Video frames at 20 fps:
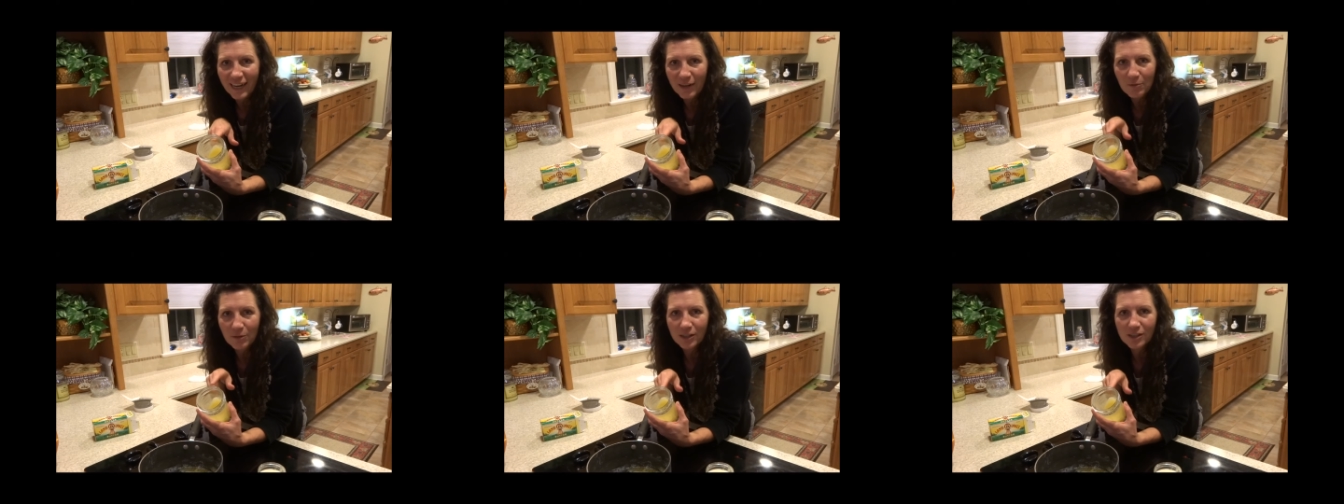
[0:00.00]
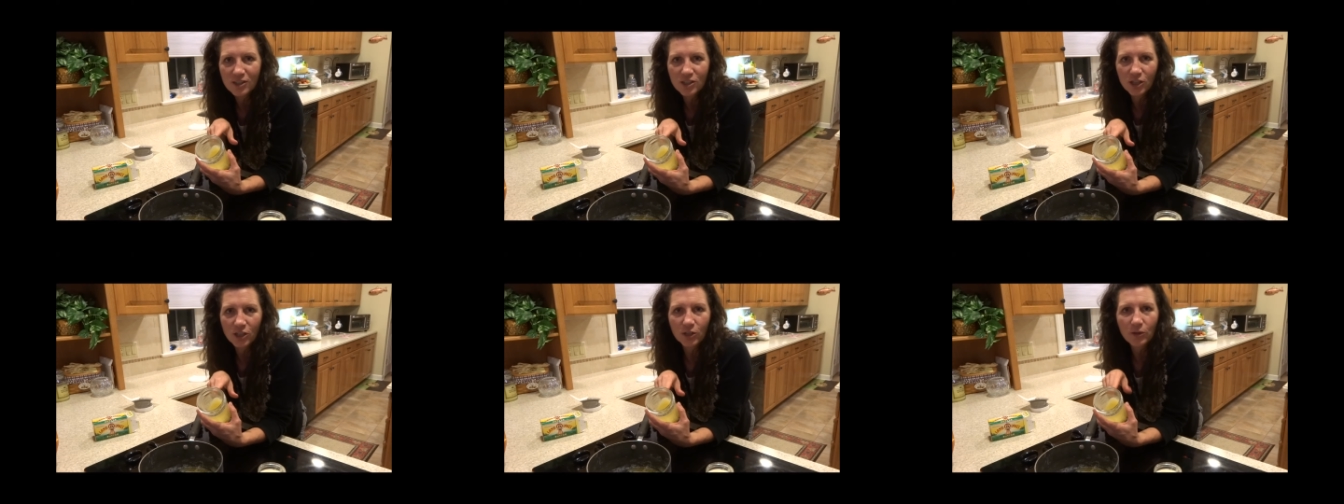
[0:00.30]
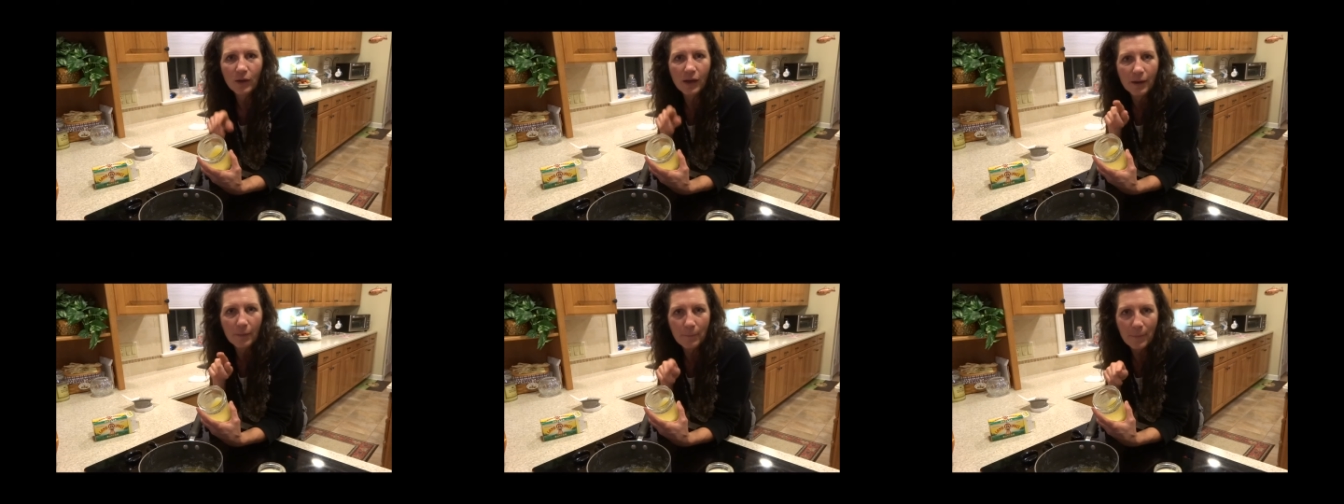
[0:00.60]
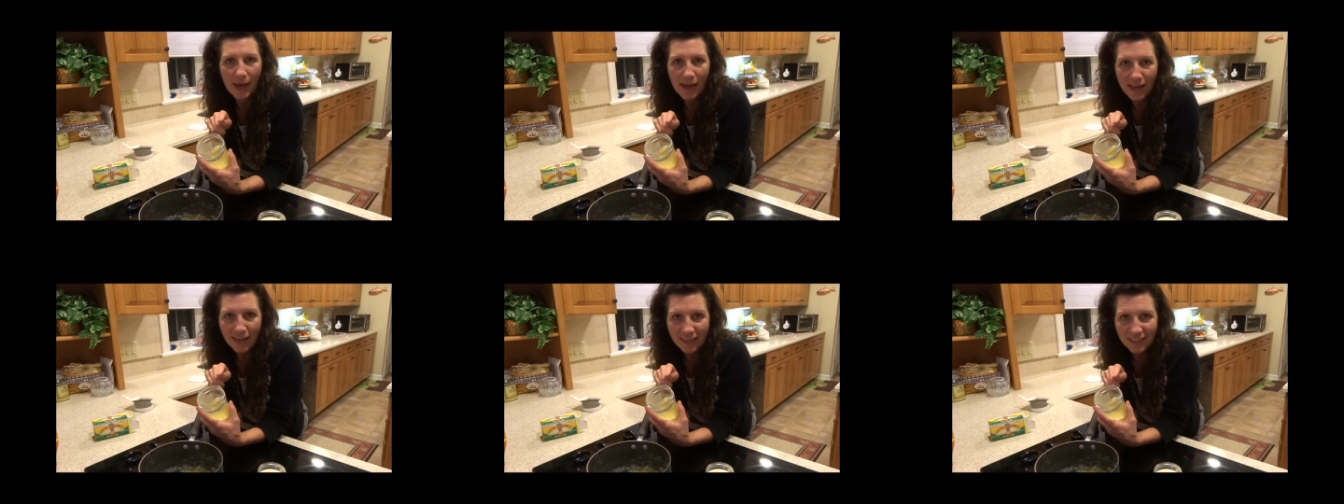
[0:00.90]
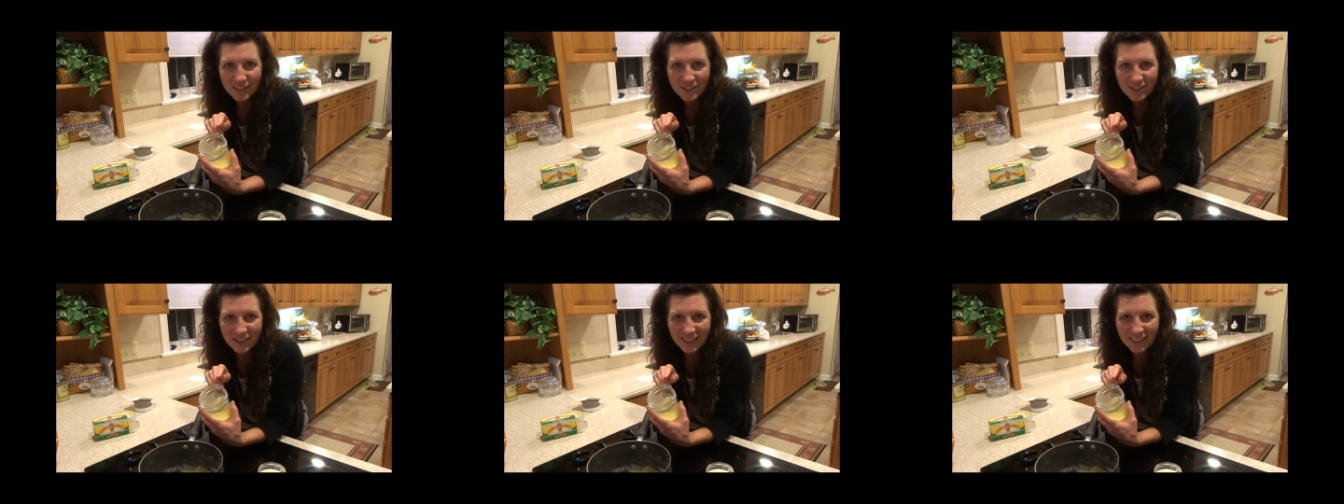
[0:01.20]
I'm going to show you how to
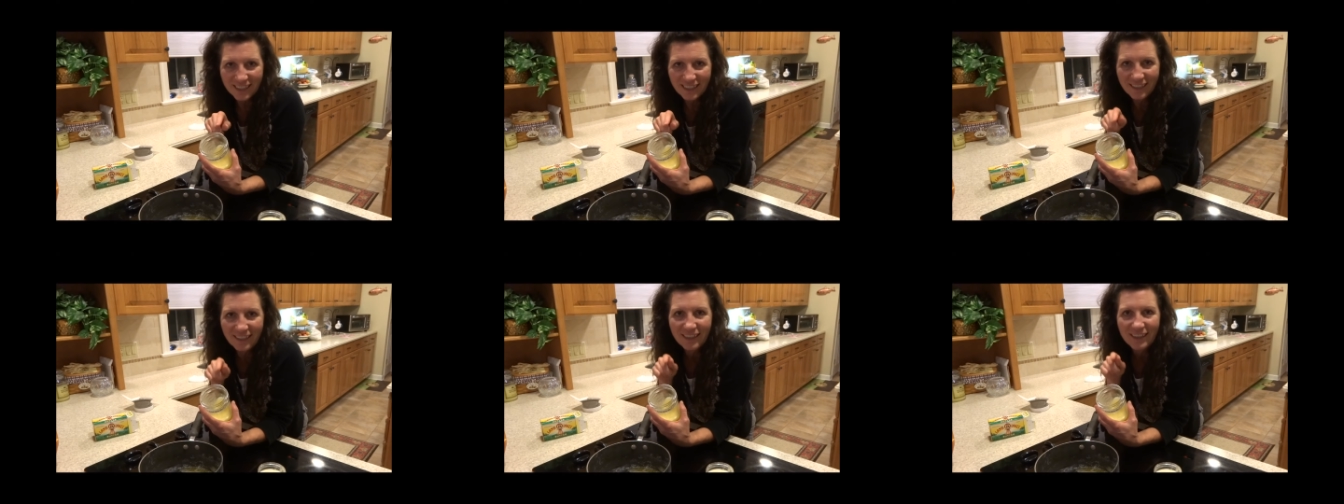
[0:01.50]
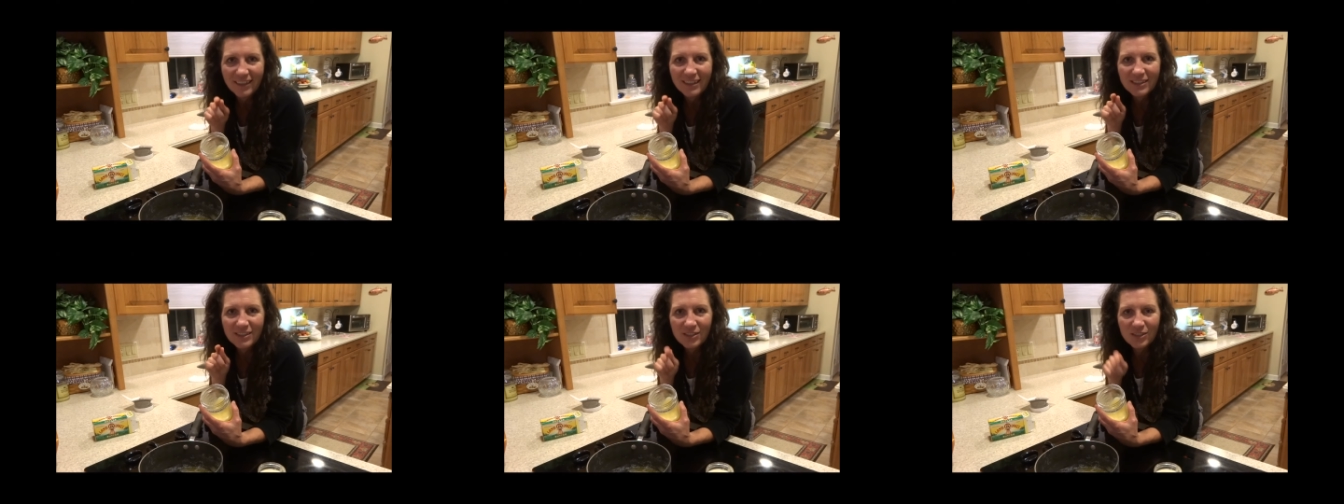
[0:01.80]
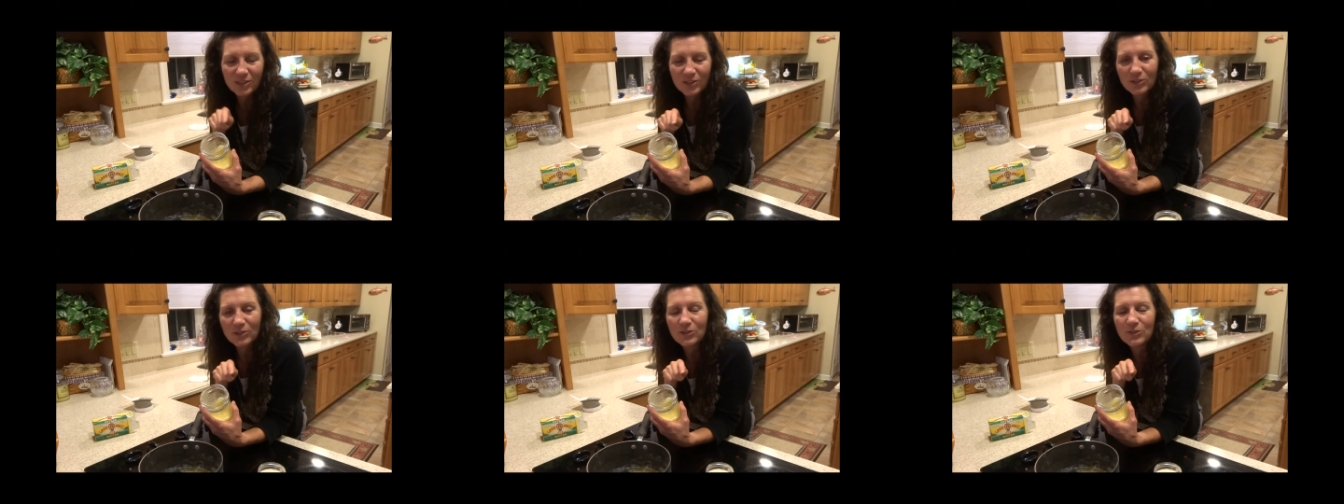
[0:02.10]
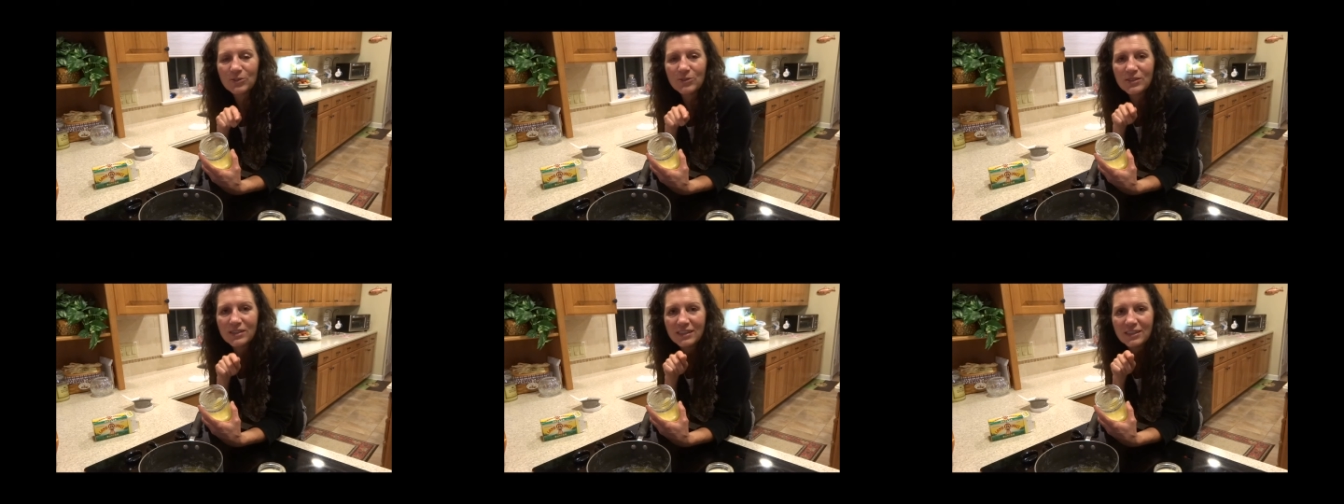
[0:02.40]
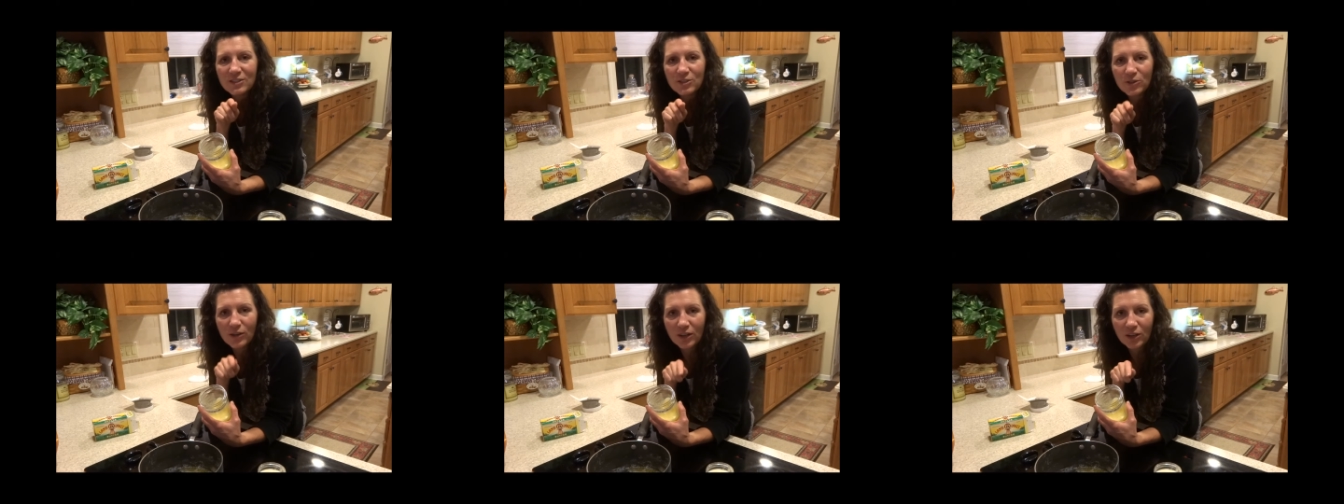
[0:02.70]
package it to use
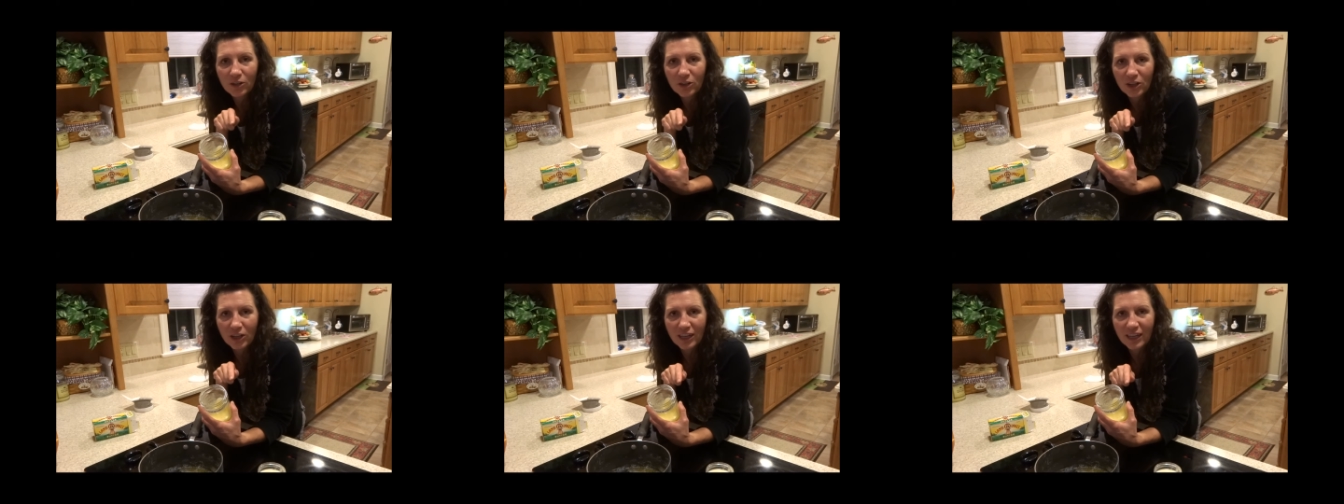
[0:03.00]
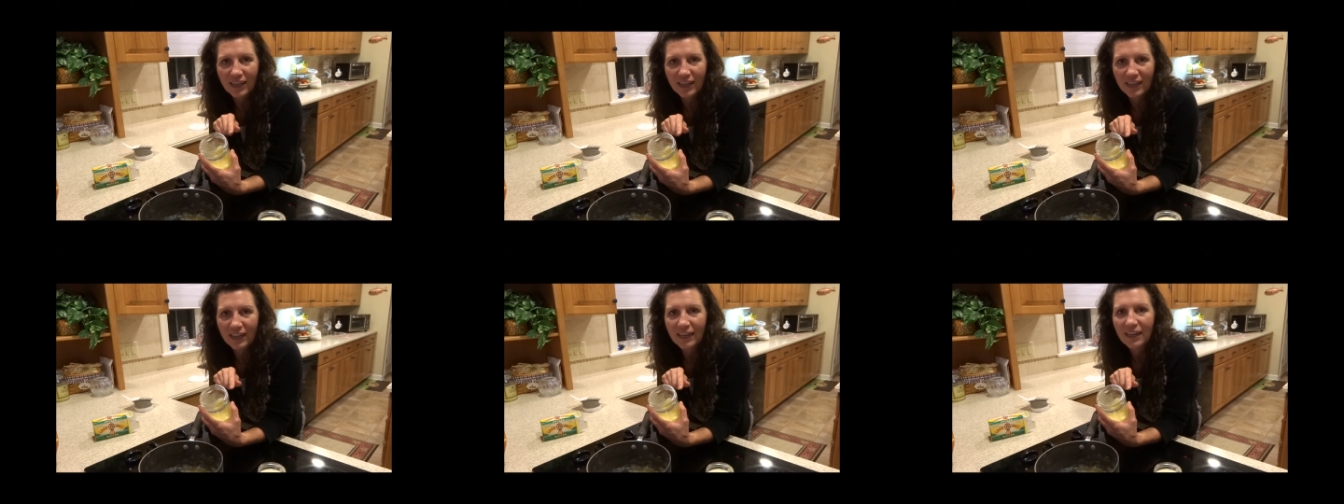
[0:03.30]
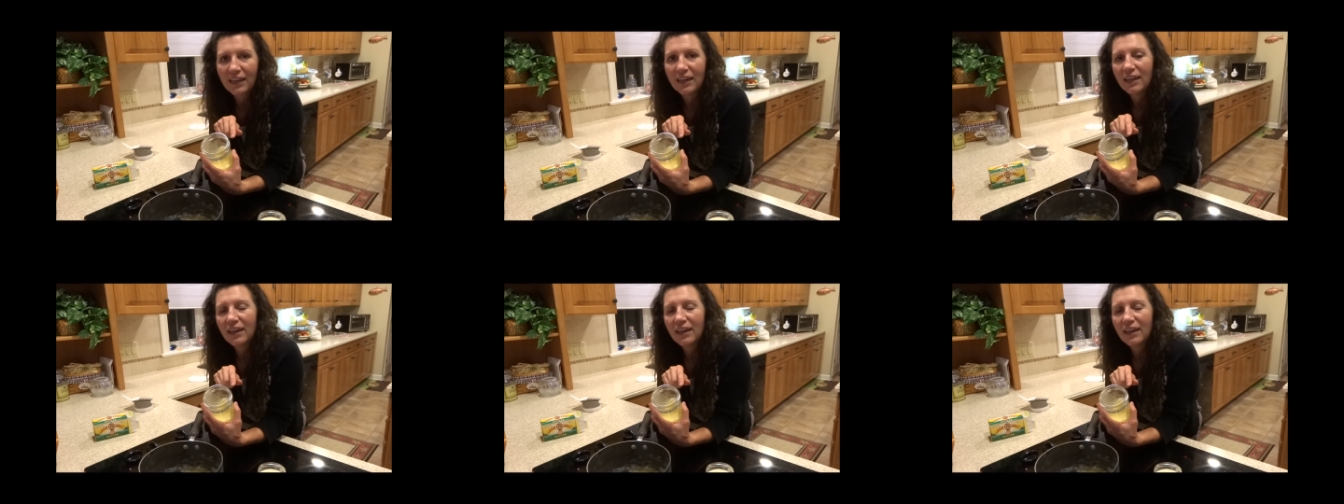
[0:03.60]
in trail cooking.